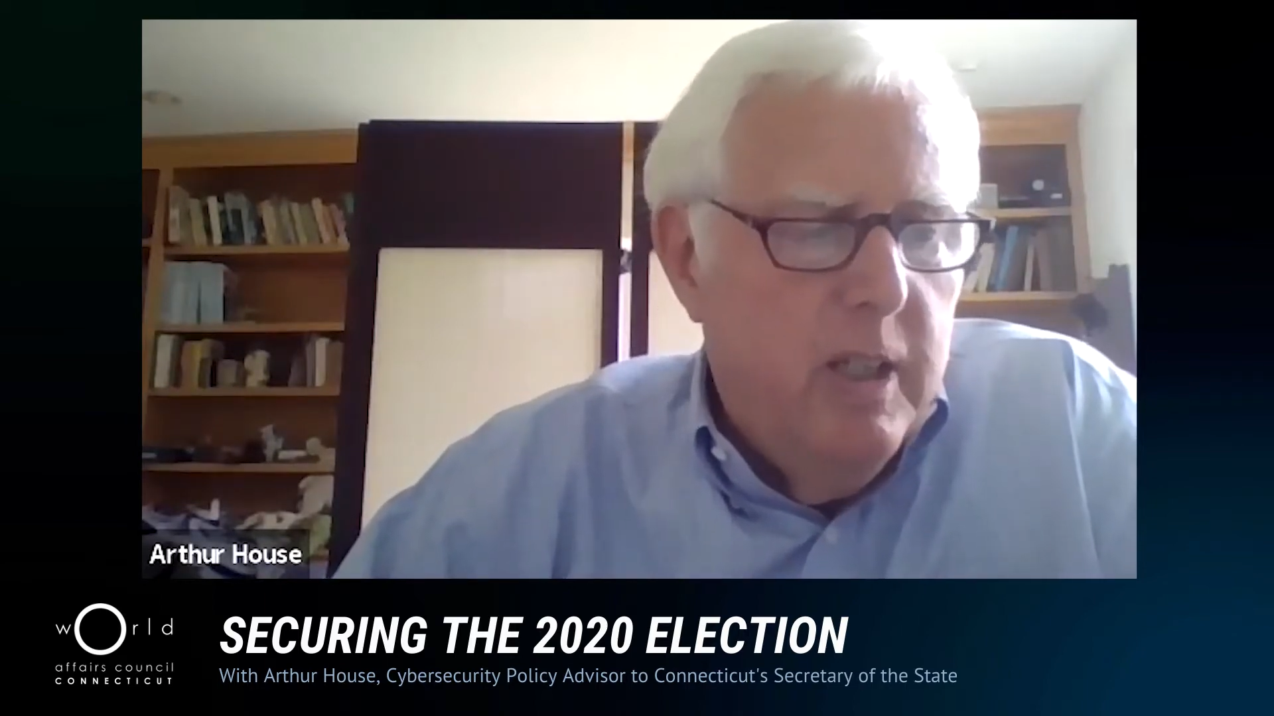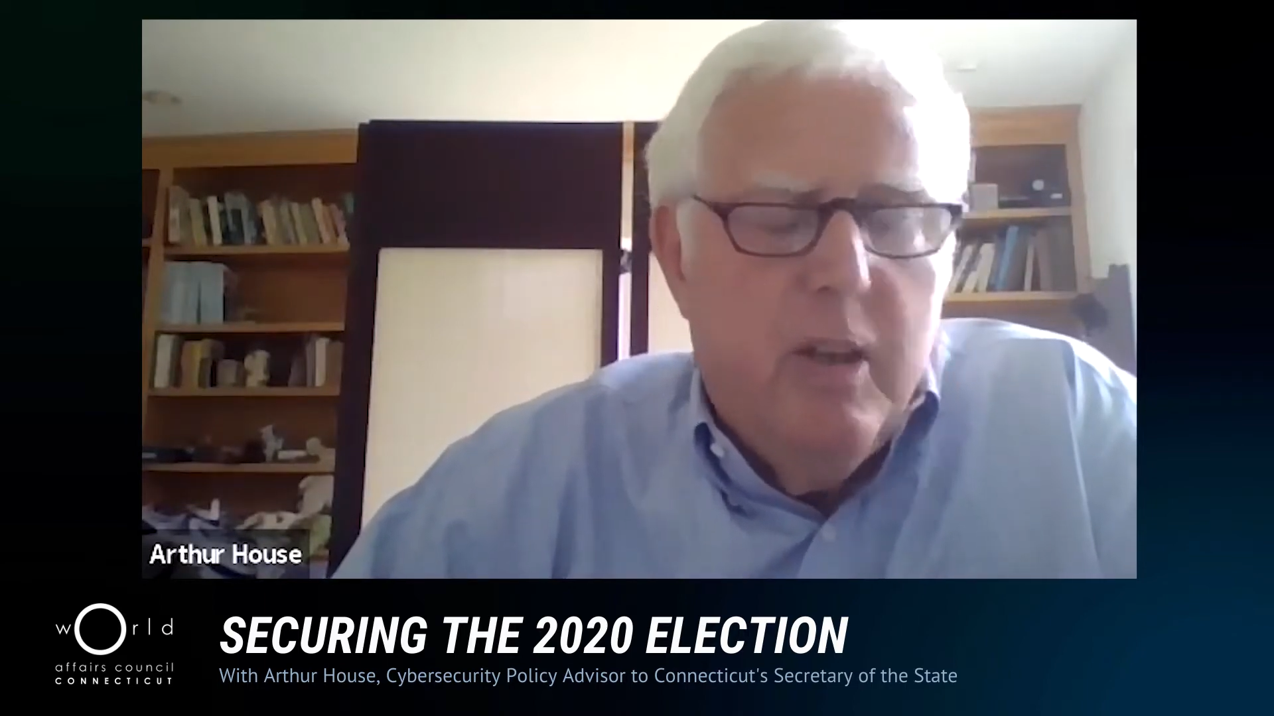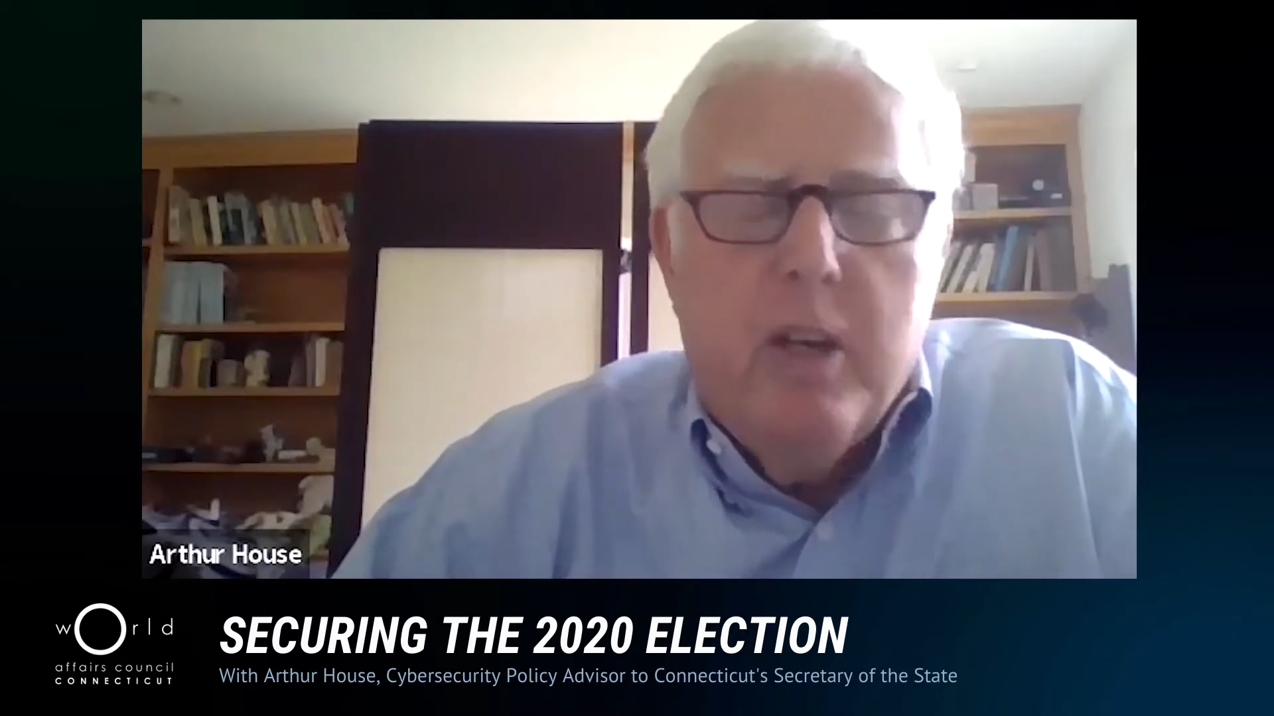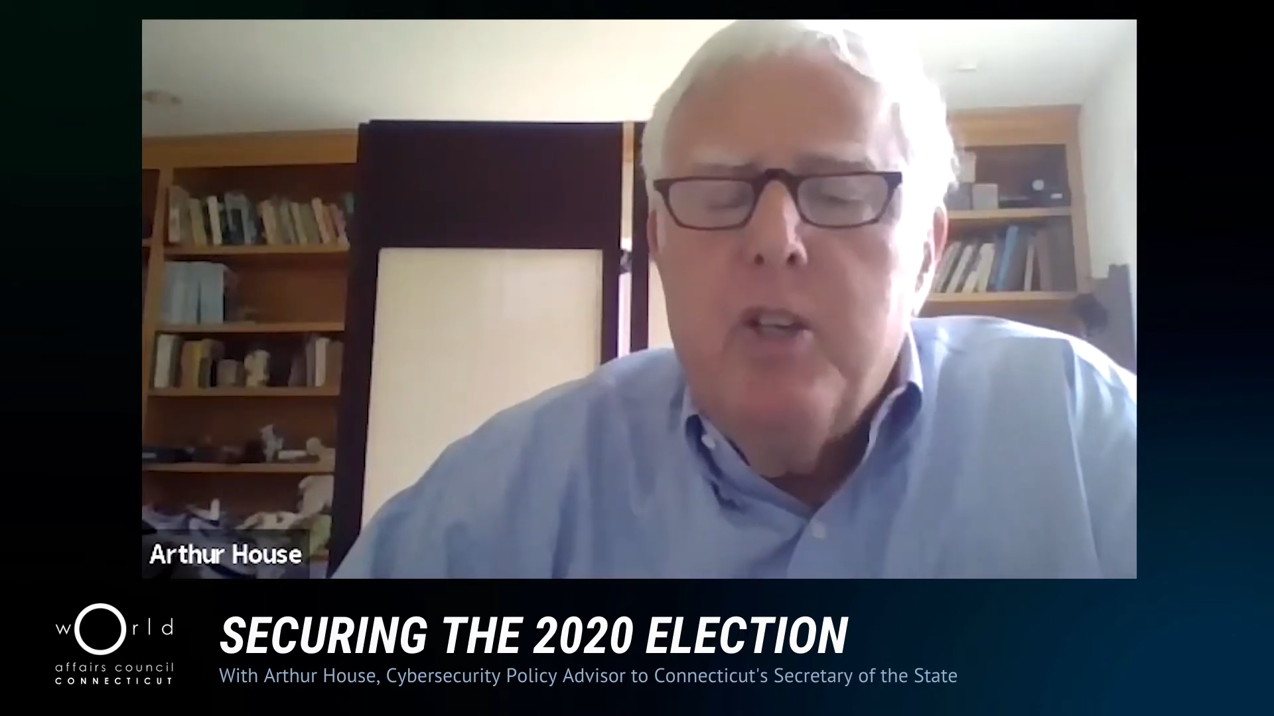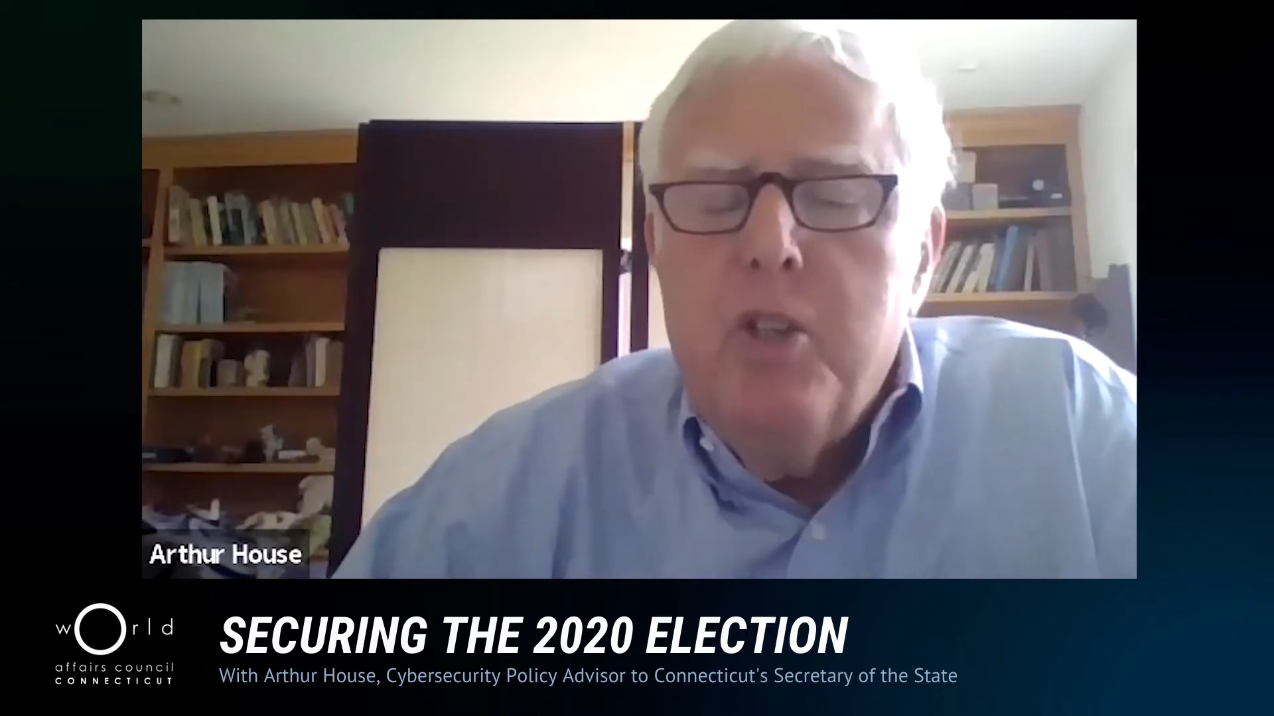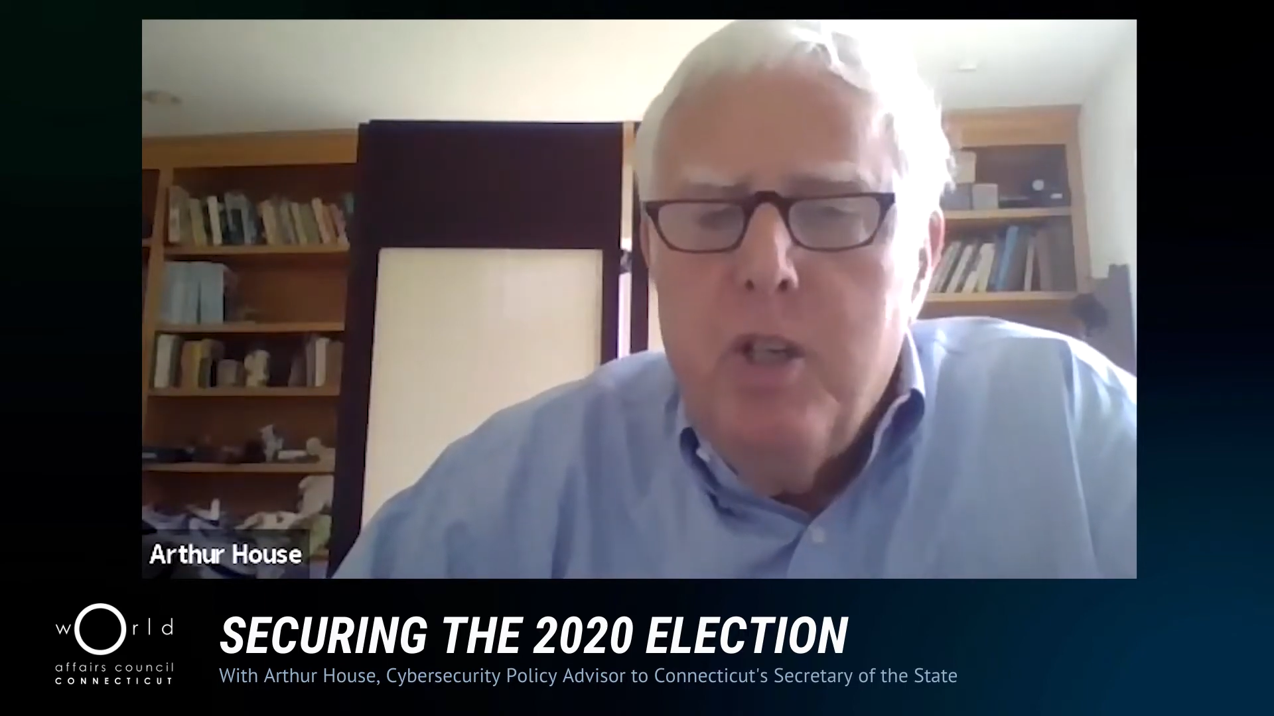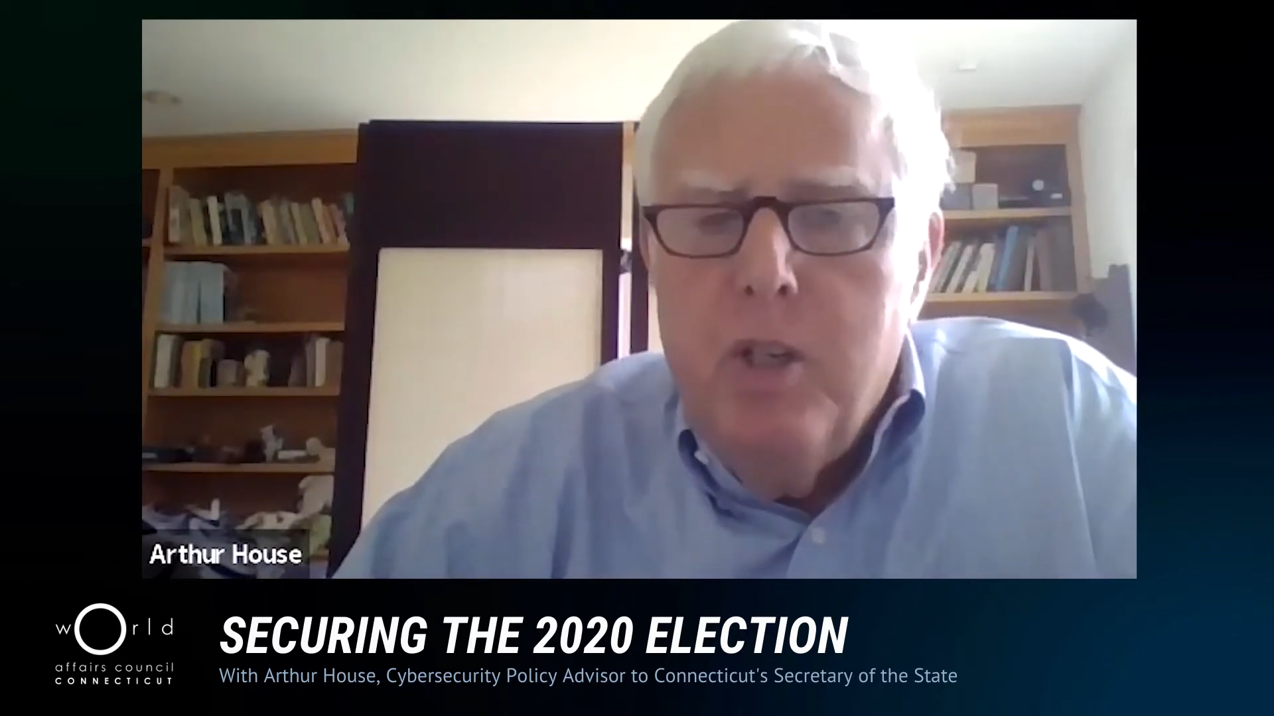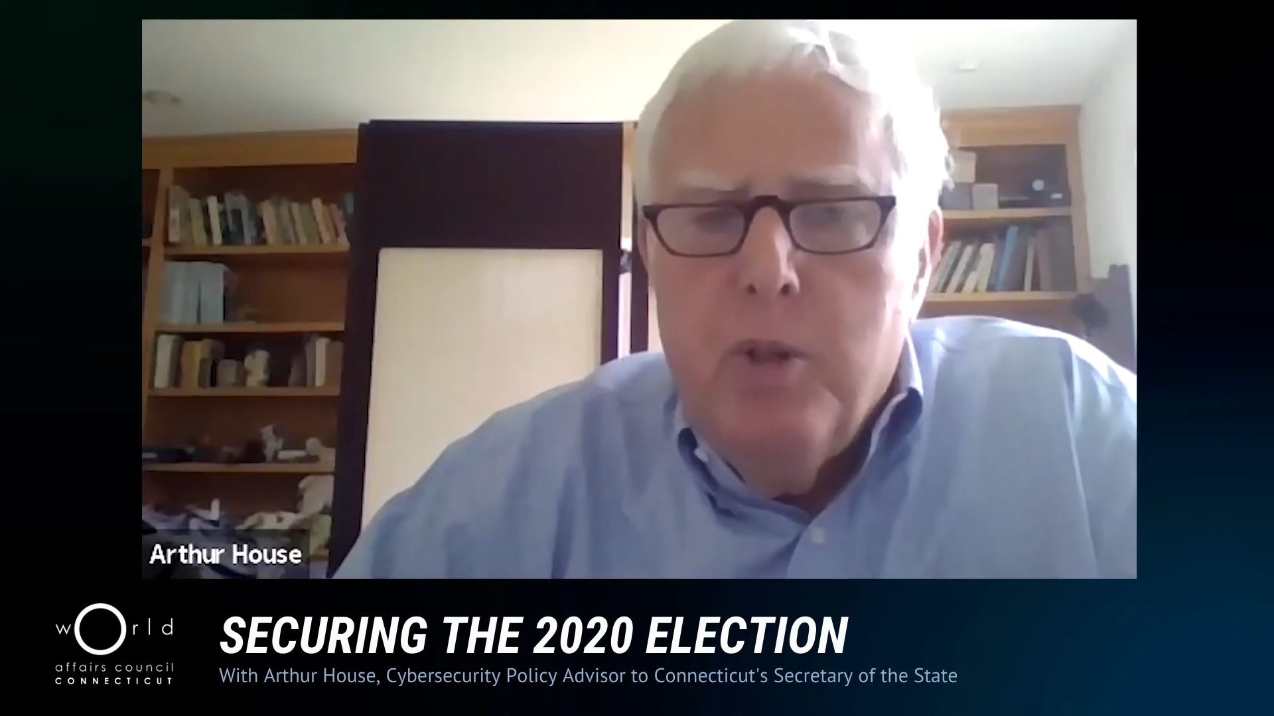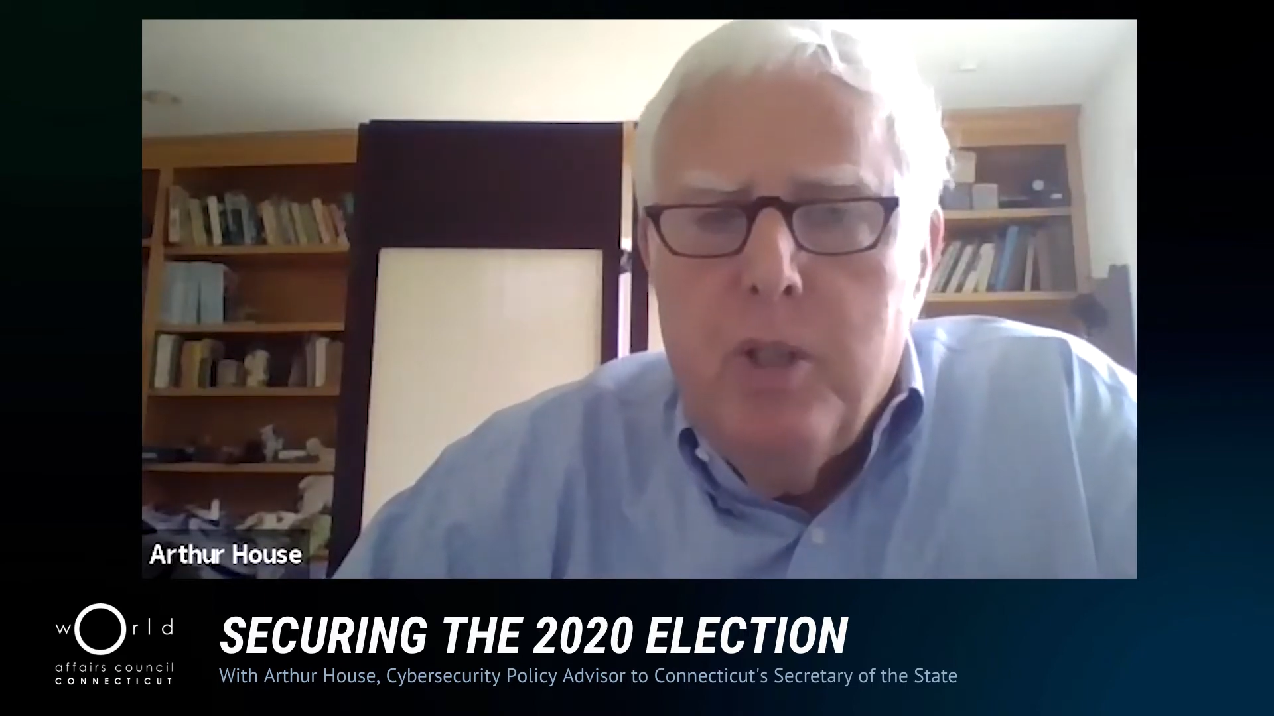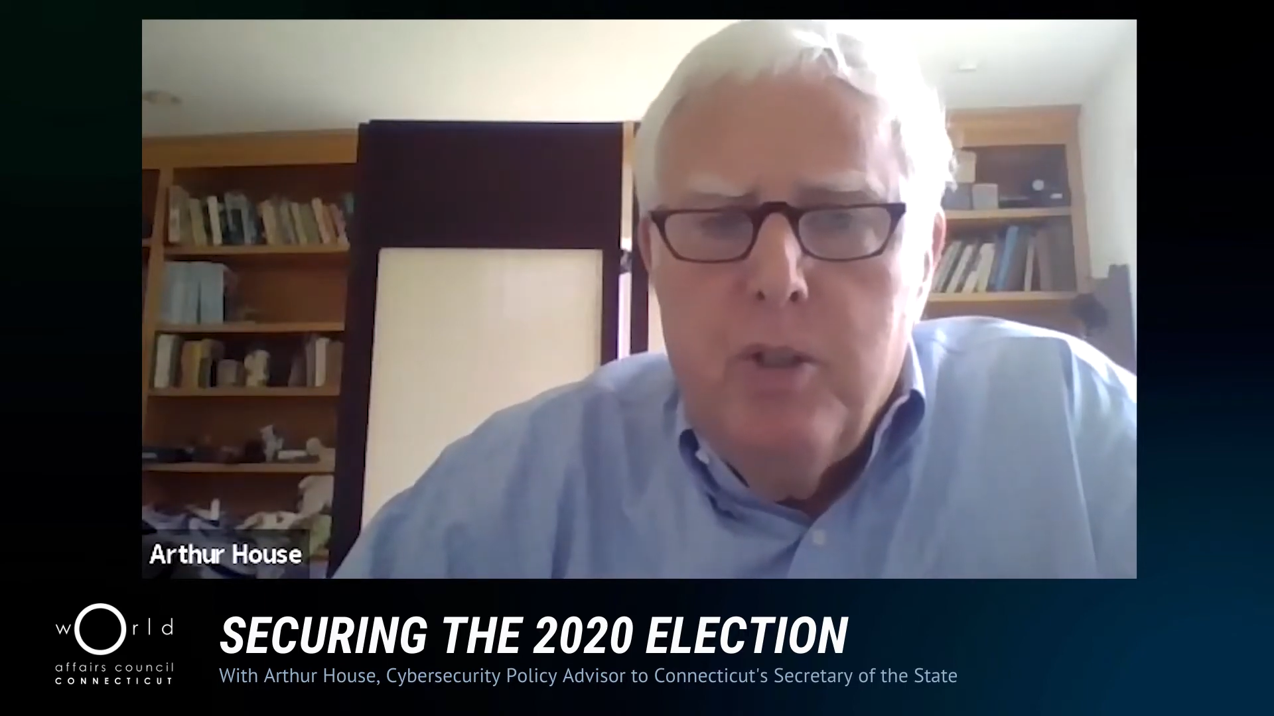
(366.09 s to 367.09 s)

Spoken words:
and they're continuing